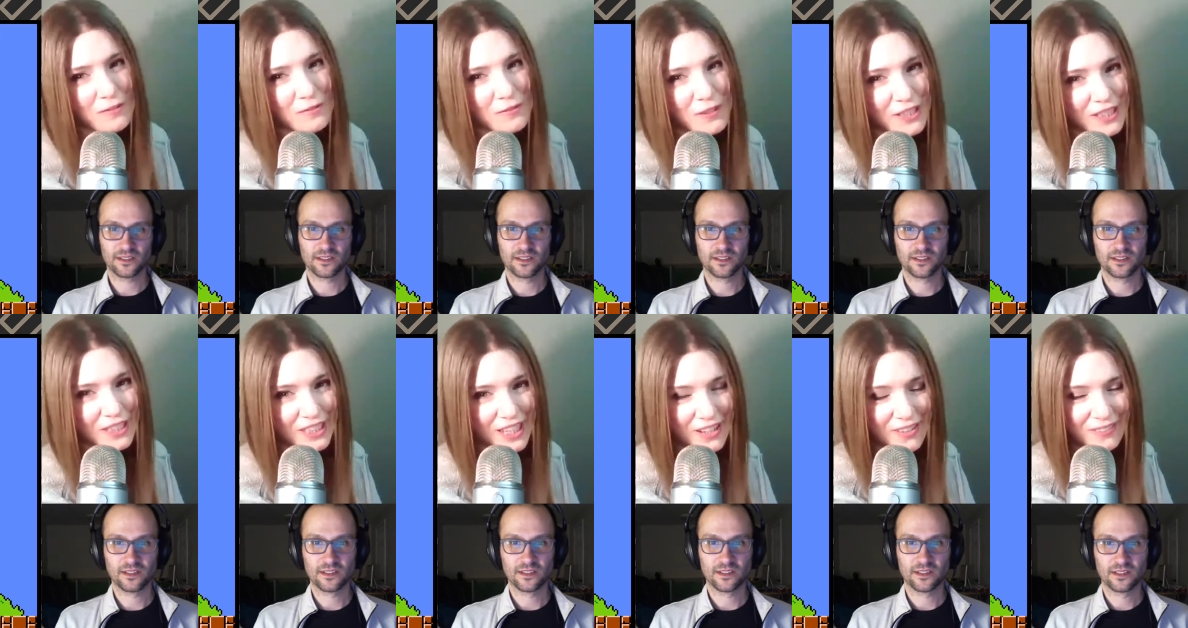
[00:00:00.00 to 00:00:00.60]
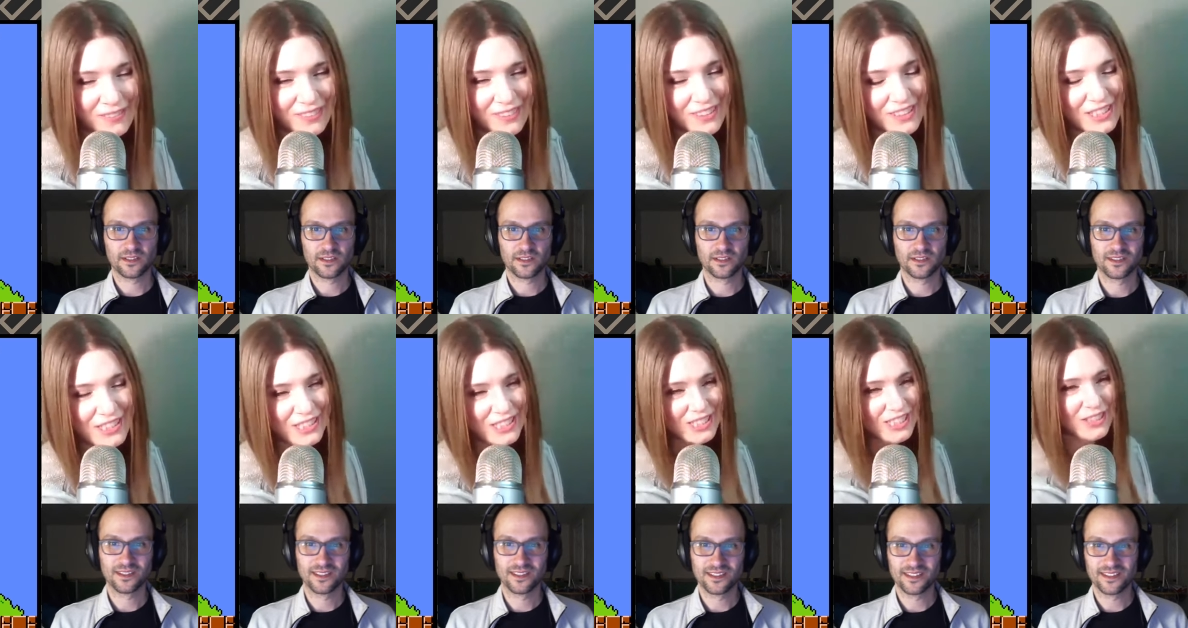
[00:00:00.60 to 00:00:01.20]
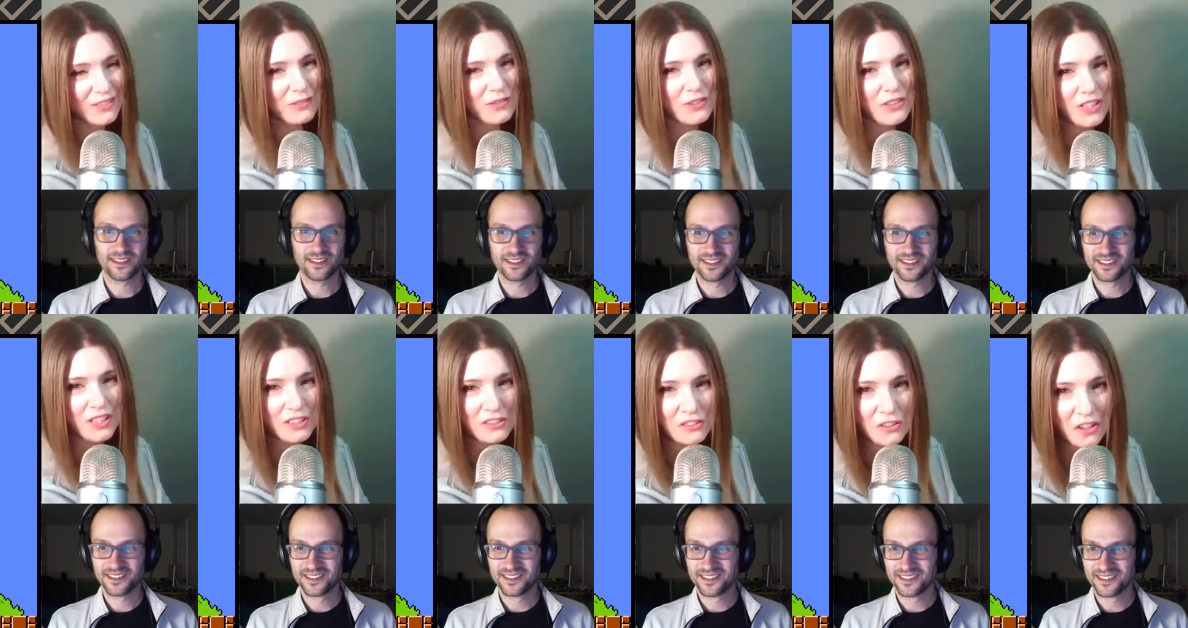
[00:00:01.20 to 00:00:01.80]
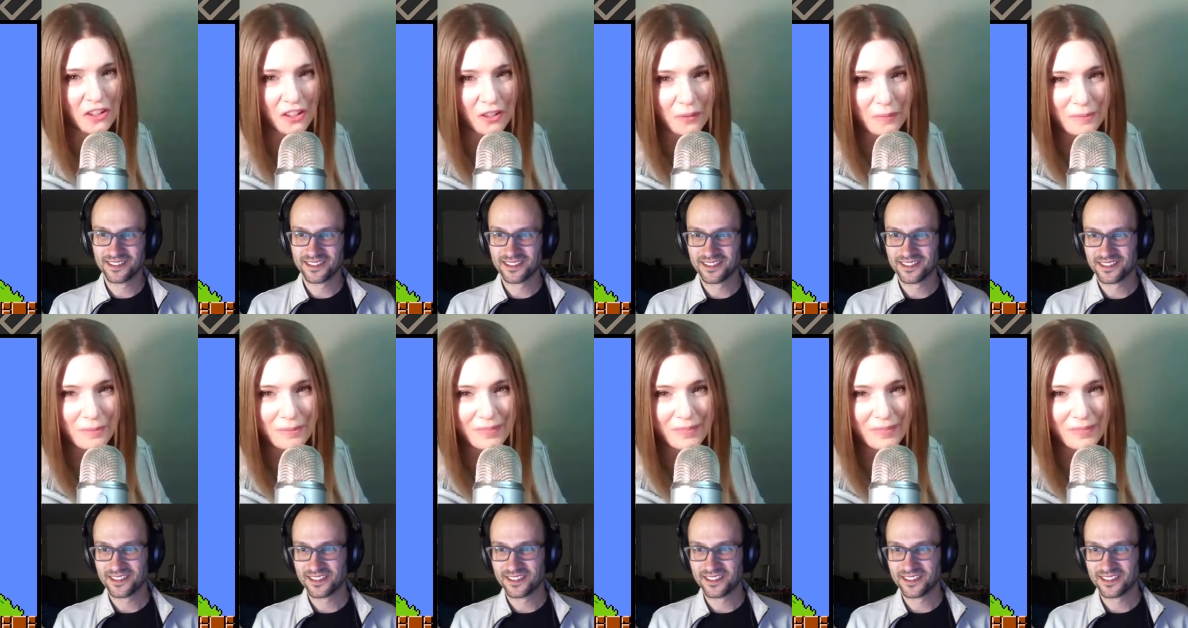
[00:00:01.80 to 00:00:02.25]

Speaker 1: freaking out because she was like tall.